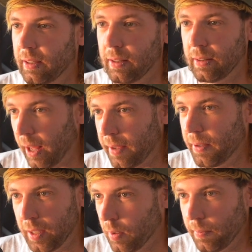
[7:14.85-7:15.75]
life
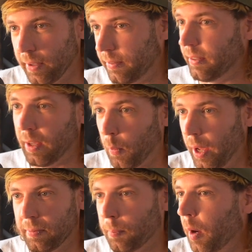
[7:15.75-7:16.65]
at university away
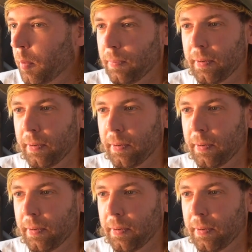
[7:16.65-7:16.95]
from home